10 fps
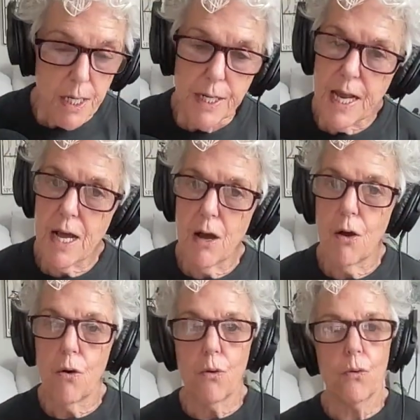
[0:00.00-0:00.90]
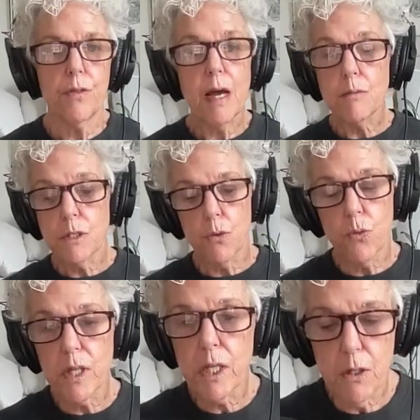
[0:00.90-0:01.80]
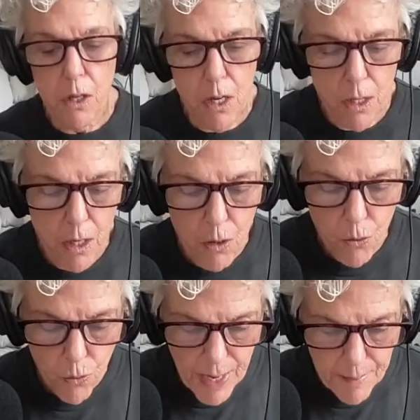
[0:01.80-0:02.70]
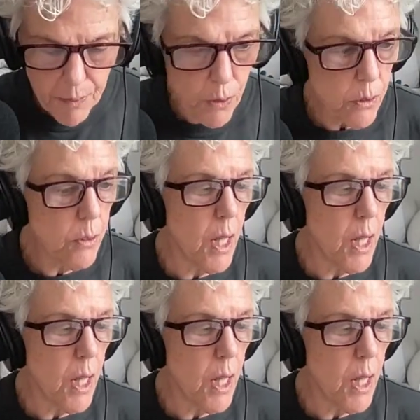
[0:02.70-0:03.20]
Now, that was a really long ramble.